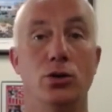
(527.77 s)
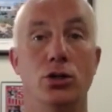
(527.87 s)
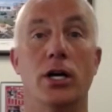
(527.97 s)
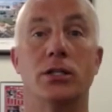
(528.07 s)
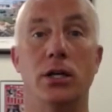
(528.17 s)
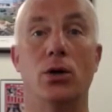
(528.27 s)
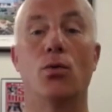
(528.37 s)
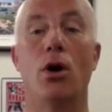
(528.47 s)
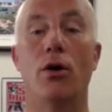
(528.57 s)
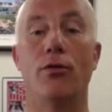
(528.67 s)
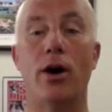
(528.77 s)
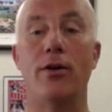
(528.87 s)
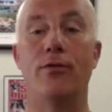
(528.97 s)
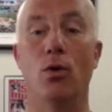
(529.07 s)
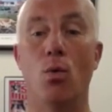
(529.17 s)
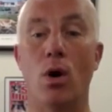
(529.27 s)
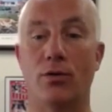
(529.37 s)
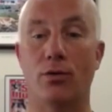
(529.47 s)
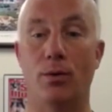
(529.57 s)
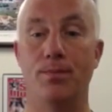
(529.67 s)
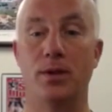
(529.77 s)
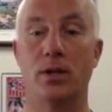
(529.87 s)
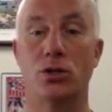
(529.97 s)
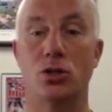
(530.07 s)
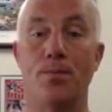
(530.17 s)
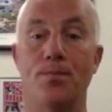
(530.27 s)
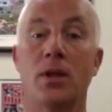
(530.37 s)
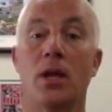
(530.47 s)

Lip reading: Just need to qualify for one of them. So